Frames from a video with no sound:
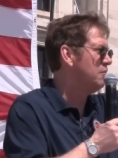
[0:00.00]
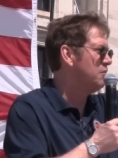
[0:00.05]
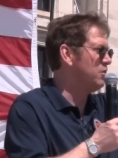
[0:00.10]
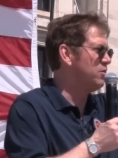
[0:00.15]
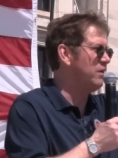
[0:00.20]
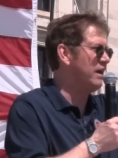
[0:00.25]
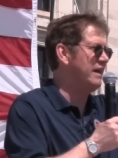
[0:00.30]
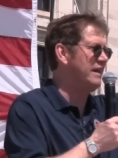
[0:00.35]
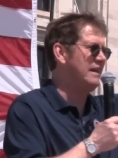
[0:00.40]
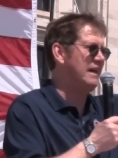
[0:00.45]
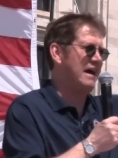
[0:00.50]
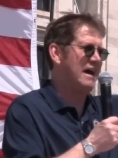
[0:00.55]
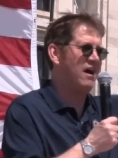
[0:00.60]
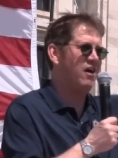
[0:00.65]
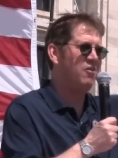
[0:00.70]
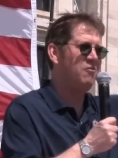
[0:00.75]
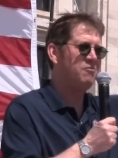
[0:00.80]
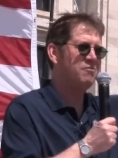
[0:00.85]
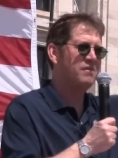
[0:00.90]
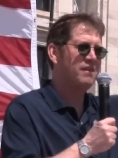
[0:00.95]
But right
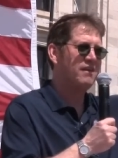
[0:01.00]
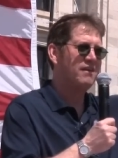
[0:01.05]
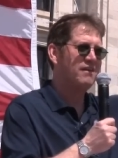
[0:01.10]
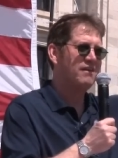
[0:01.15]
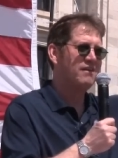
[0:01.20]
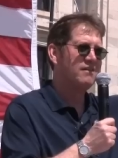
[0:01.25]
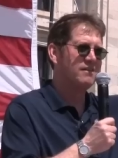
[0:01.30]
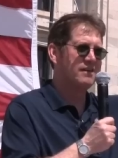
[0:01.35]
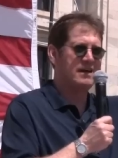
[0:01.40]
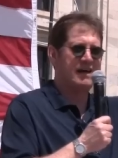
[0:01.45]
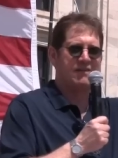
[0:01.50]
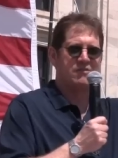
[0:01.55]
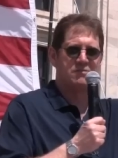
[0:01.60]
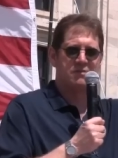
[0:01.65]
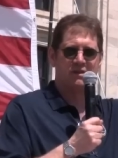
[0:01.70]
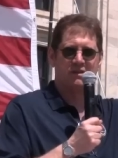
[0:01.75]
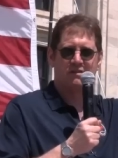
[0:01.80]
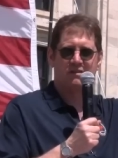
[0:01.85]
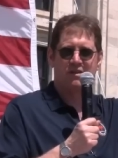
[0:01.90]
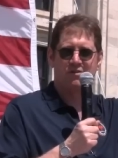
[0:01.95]
now, the
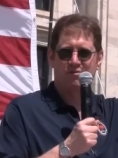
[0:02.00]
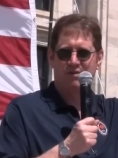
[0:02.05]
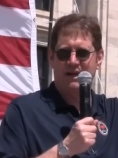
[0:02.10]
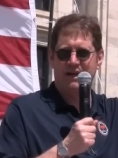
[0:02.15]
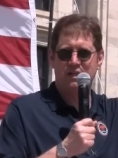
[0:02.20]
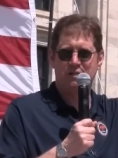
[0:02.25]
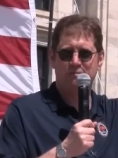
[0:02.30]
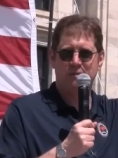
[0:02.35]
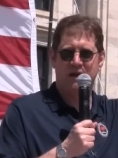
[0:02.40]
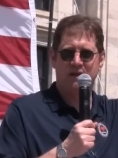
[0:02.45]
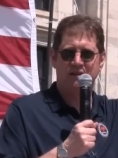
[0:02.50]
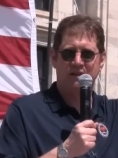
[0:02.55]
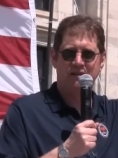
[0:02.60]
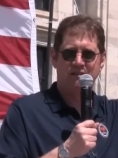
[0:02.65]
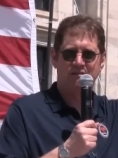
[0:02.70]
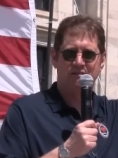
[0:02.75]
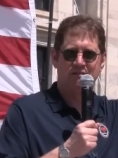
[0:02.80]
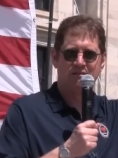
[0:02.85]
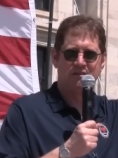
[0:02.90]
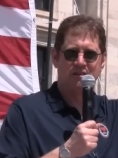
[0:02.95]
government can raise spending,
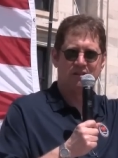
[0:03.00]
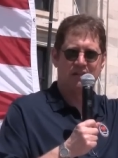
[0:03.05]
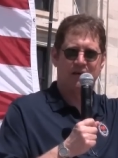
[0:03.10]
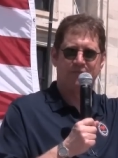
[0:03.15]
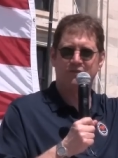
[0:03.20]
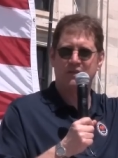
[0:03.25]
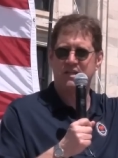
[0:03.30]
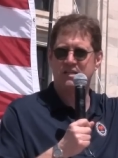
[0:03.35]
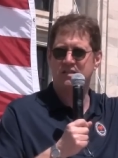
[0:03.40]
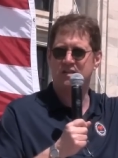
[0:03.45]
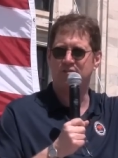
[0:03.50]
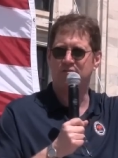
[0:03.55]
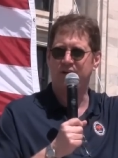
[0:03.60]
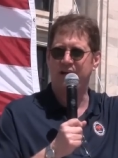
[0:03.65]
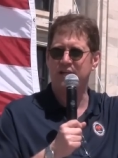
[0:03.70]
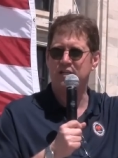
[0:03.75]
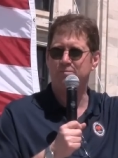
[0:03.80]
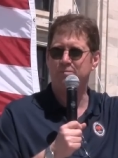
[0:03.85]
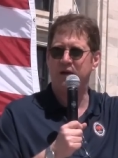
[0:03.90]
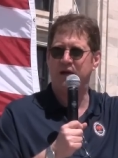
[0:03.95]
the lefties can
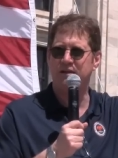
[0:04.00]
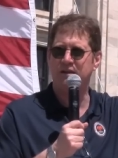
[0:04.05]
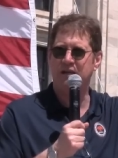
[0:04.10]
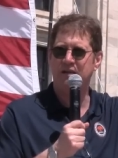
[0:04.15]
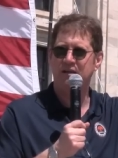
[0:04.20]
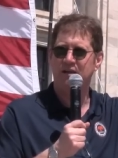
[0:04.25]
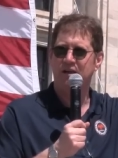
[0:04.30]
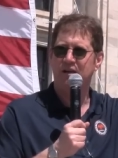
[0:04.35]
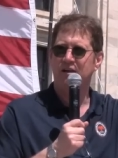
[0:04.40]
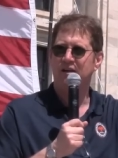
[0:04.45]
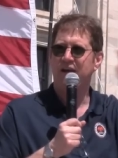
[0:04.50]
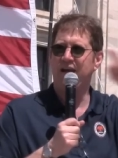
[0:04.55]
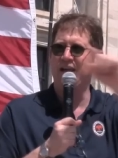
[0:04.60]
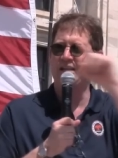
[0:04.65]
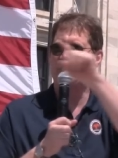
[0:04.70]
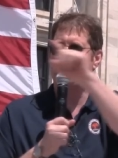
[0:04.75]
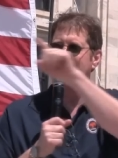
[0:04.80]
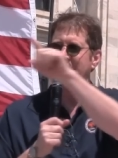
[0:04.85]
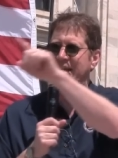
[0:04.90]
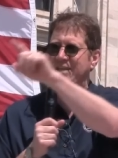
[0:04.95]
raise spending,
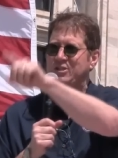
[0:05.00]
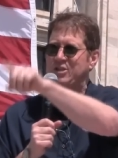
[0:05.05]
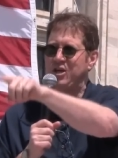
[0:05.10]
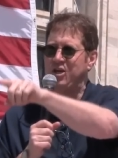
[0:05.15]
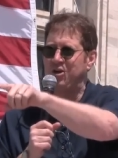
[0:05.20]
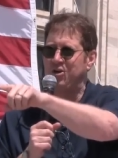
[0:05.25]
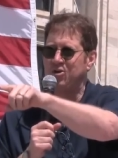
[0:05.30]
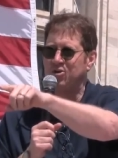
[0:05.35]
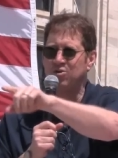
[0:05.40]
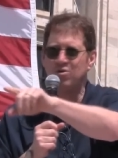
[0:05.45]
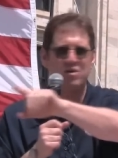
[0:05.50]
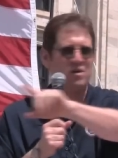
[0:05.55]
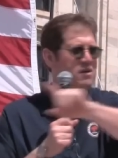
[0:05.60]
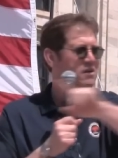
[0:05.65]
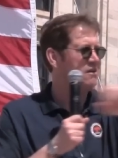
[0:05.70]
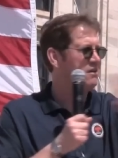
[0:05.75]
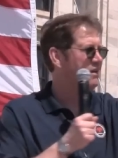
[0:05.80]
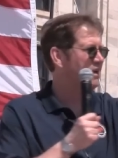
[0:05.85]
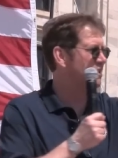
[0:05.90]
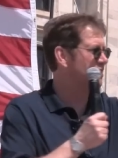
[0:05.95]
and tax you
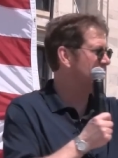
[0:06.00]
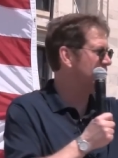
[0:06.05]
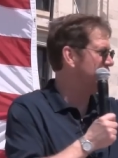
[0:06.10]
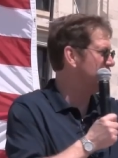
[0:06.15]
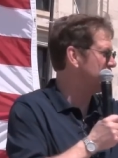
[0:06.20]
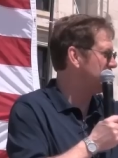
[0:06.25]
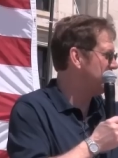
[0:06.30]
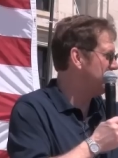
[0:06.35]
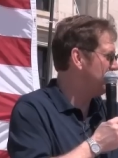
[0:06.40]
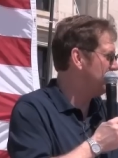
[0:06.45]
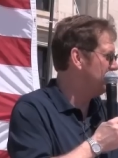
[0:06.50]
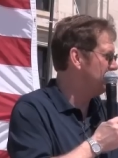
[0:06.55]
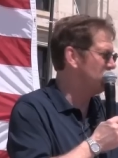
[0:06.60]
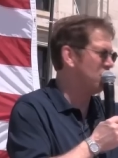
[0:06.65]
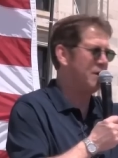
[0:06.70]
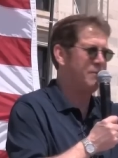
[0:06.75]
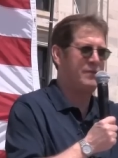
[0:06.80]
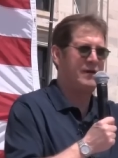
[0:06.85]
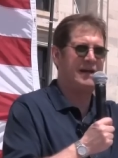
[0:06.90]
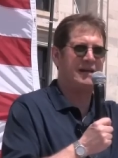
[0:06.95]
and give it to you who
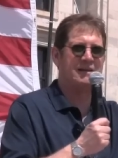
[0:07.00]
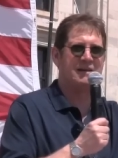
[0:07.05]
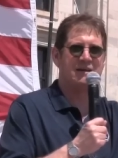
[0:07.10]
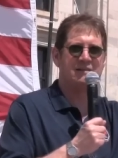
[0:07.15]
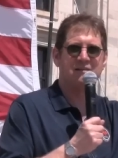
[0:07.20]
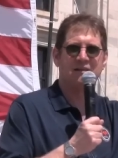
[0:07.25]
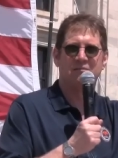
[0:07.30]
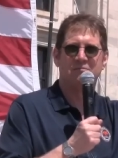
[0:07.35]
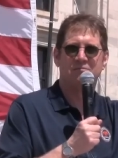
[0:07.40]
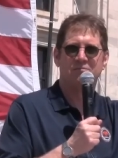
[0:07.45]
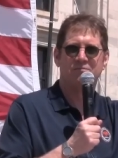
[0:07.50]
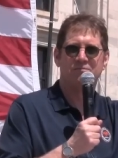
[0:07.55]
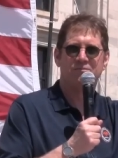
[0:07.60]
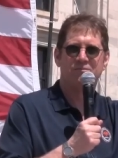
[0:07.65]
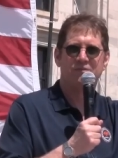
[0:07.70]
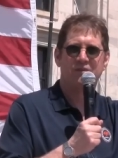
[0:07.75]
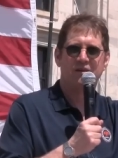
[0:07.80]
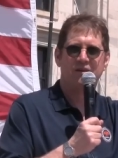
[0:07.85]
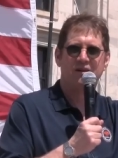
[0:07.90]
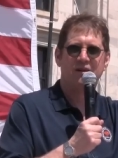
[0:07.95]
are paying nothing.
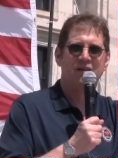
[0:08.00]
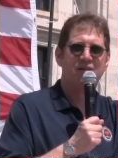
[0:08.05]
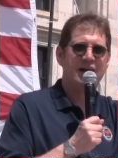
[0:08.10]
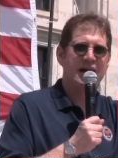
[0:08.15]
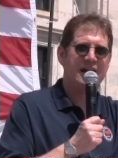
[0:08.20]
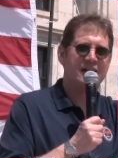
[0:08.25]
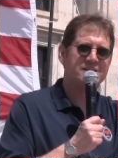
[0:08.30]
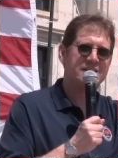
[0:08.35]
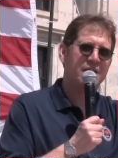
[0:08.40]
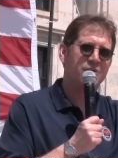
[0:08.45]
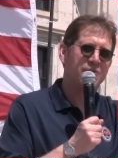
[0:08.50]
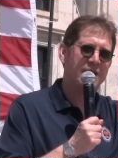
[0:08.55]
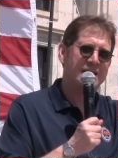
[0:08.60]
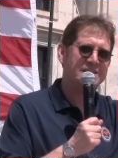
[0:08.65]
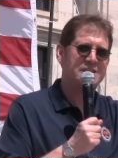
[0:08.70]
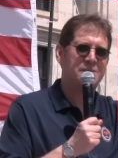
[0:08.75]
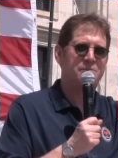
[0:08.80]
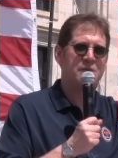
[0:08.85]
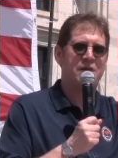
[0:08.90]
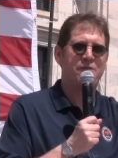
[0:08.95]
That is a
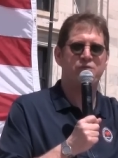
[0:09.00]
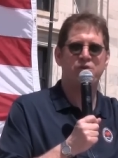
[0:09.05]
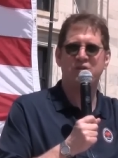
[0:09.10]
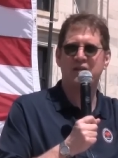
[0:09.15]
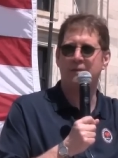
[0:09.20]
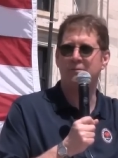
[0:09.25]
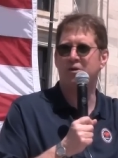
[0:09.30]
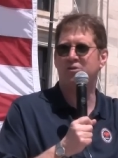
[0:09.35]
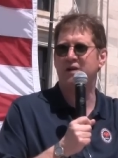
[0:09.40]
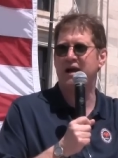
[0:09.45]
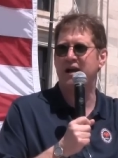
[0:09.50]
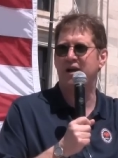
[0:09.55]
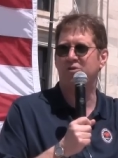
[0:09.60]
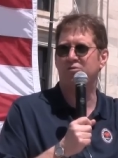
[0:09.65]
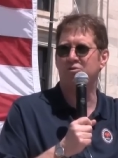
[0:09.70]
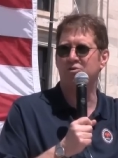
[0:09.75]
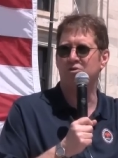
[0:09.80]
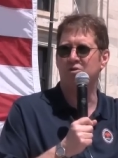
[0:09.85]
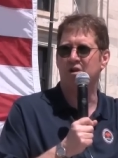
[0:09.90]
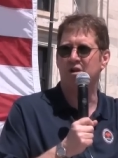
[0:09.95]
recipe for democratic
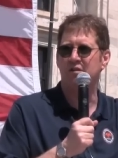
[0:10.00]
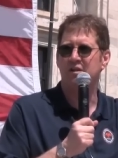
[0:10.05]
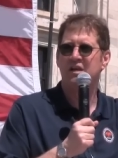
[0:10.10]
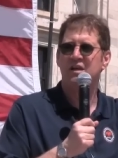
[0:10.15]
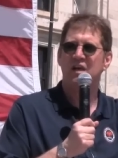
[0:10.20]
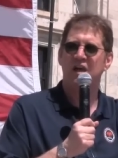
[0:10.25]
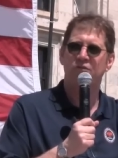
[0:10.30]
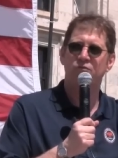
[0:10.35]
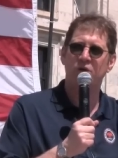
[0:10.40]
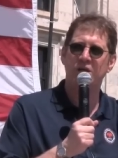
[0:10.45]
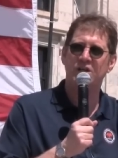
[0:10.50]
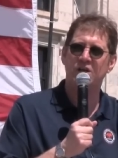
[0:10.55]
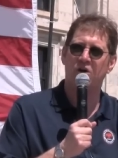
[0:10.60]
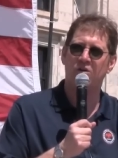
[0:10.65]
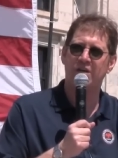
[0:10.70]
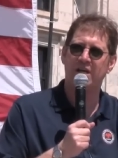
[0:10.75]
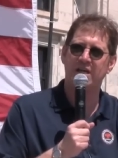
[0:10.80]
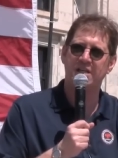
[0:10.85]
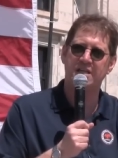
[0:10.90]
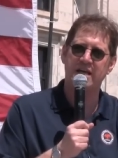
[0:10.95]
rule. If we
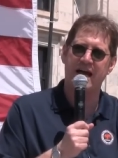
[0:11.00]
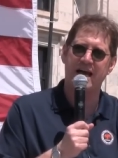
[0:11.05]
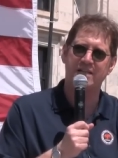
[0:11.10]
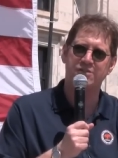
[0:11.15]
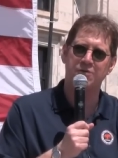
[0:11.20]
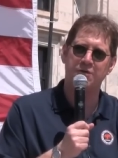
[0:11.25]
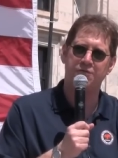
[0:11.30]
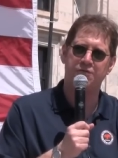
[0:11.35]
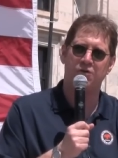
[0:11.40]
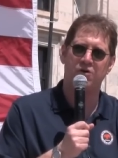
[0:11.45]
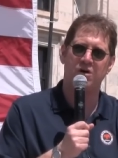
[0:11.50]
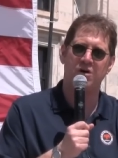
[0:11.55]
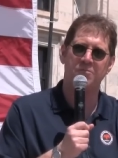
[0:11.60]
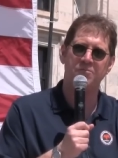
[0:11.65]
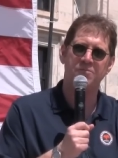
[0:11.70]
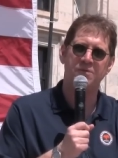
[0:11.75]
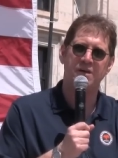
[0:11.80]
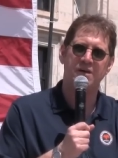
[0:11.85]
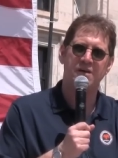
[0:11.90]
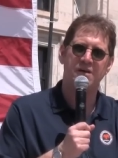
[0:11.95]
don't get tax
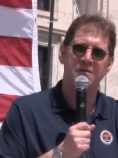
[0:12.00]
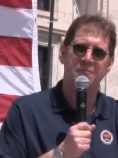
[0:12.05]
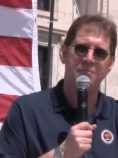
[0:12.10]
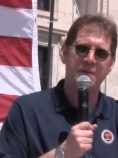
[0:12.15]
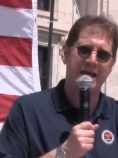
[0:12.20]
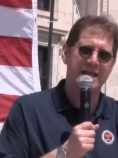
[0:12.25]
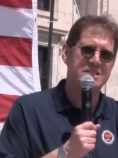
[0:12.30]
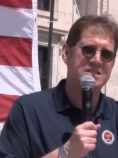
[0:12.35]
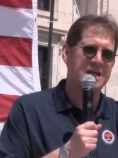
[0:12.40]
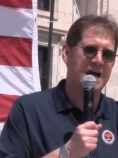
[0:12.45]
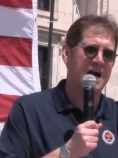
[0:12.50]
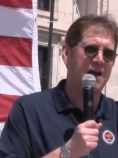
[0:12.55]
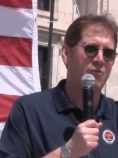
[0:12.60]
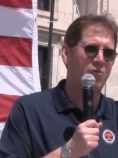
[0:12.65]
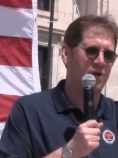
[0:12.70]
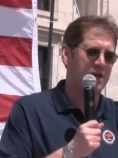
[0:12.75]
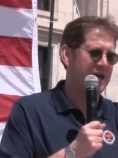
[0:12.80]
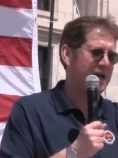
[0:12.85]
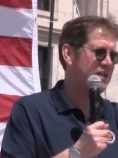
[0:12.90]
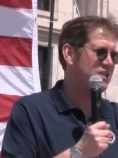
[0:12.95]
reform, based
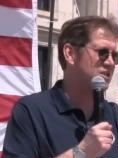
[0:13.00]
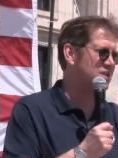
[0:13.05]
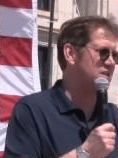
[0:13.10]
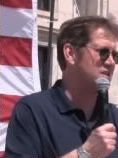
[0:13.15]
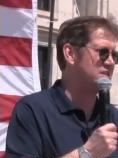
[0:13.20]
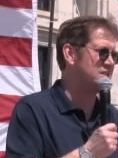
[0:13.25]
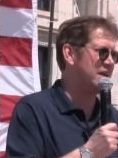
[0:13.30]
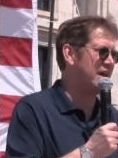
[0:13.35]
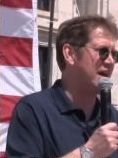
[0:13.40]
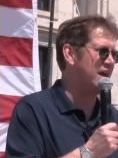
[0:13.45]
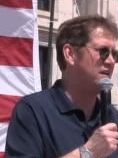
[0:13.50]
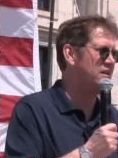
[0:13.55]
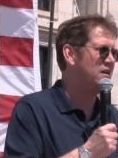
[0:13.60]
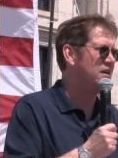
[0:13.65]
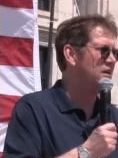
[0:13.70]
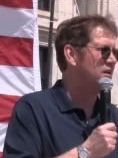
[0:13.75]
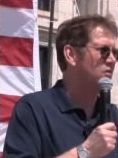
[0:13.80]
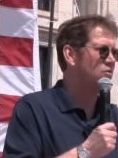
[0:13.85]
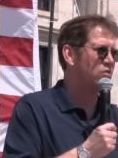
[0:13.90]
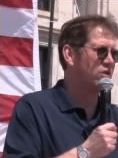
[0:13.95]
on what I just
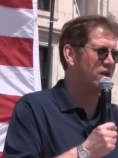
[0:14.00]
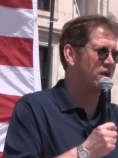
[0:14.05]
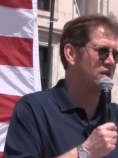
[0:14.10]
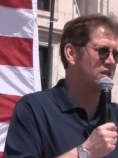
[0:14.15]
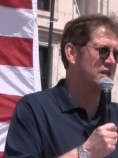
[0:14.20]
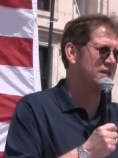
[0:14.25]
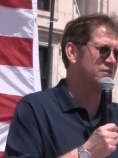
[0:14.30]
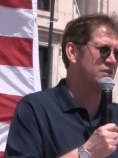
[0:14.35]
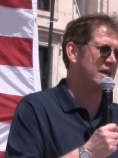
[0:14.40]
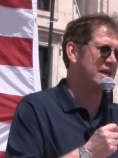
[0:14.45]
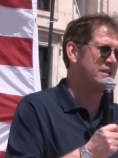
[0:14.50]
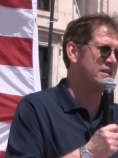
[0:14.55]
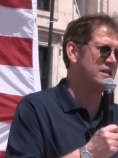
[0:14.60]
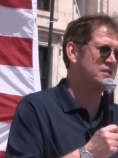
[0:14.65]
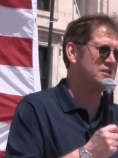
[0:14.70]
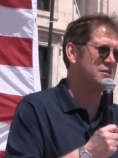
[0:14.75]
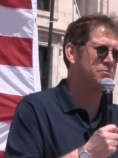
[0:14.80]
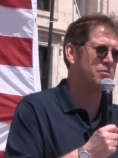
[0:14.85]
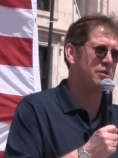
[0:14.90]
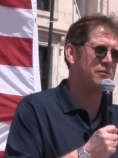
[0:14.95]
said, we're going to live like
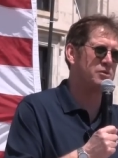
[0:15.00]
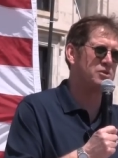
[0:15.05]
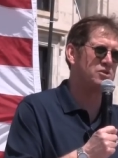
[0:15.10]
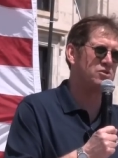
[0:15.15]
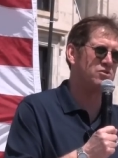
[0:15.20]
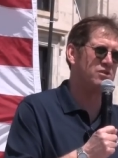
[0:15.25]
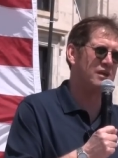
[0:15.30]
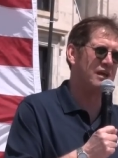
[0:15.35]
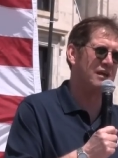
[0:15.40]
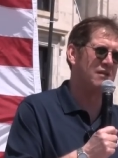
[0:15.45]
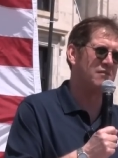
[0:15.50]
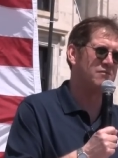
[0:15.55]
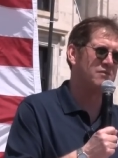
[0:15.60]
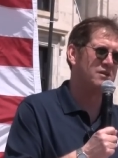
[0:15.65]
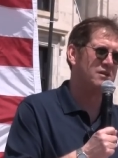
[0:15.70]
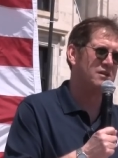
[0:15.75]
this in perpetuity.